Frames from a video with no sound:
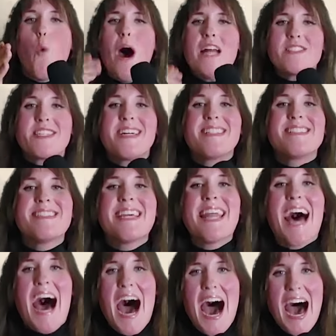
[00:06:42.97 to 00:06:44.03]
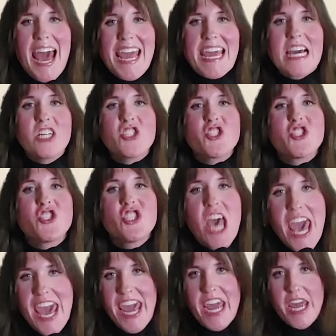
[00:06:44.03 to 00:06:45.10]
What did I
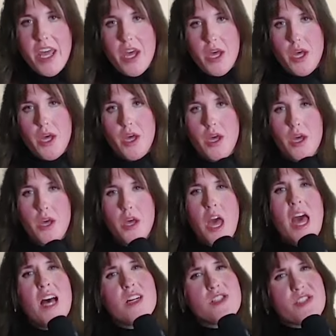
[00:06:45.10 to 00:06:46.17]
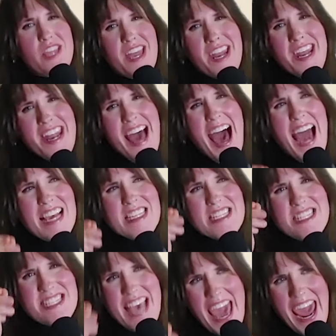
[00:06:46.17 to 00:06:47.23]
say? Didn't I
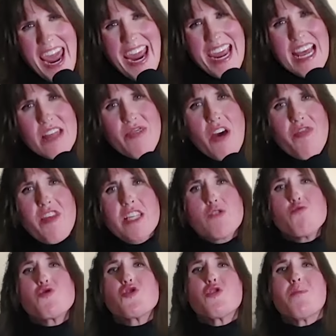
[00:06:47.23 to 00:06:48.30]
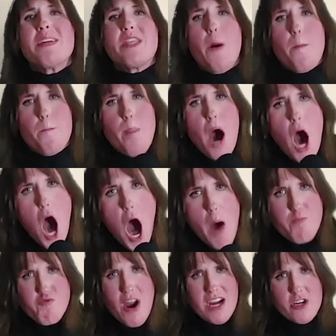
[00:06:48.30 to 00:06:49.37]
say that this was going to be the
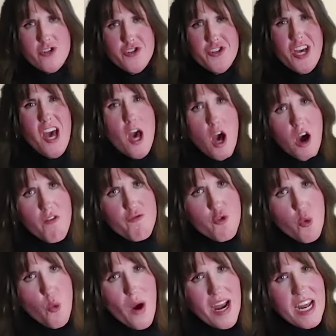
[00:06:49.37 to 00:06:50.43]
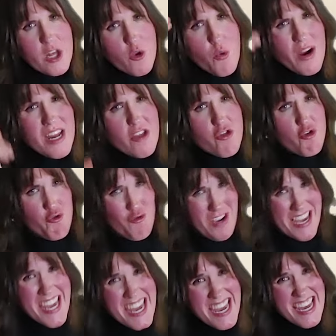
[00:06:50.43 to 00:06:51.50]
pop record of
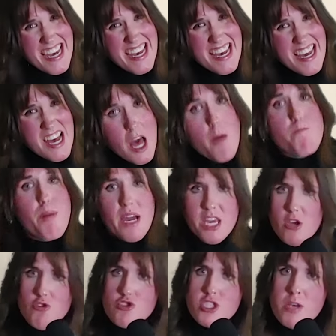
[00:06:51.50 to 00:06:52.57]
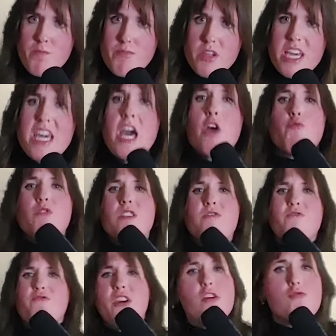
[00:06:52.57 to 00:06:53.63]
2023? But you simply
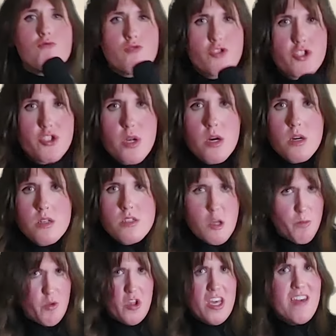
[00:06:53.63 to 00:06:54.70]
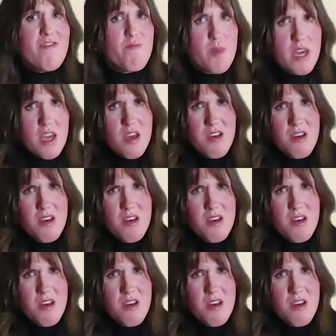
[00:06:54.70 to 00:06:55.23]
refused to believe me.